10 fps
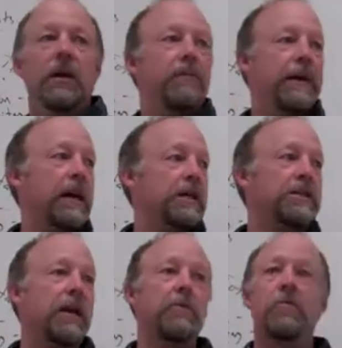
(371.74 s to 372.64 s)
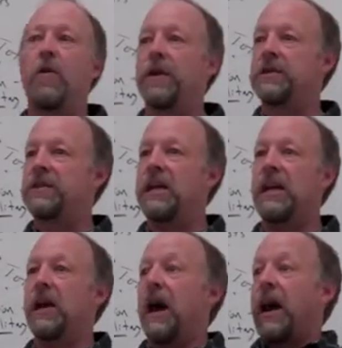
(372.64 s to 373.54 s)
Because they would want to
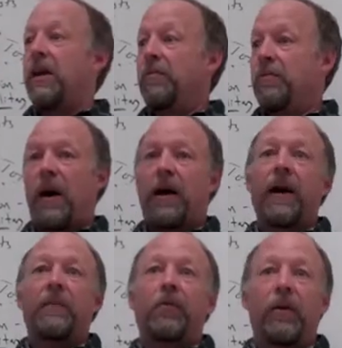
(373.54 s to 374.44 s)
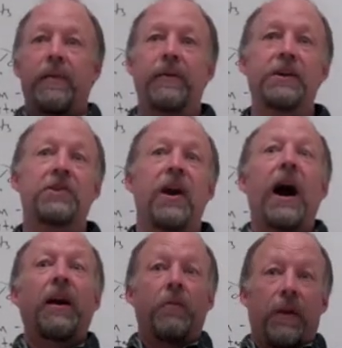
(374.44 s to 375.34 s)
see higher uh, unemployment rates or
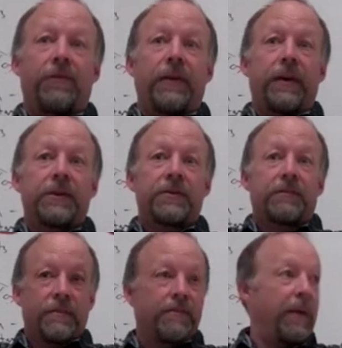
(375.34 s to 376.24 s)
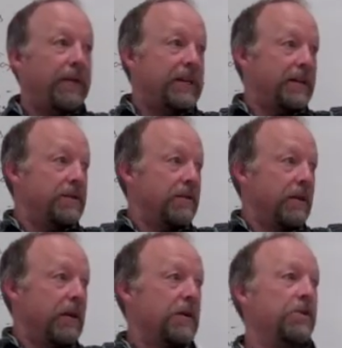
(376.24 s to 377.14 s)
higher welfare rates. That makes sense?
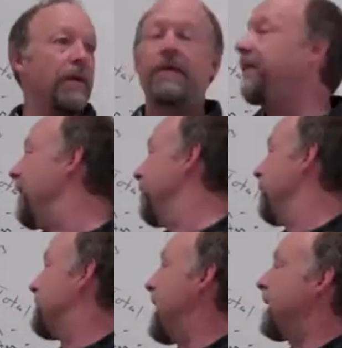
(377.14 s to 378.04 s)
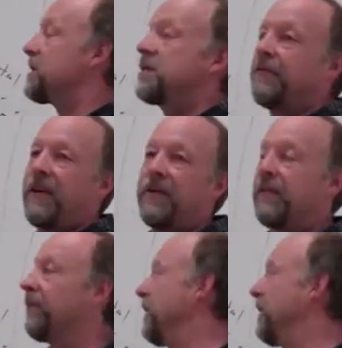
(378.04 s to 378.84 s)
So in favor of taxes, in favor of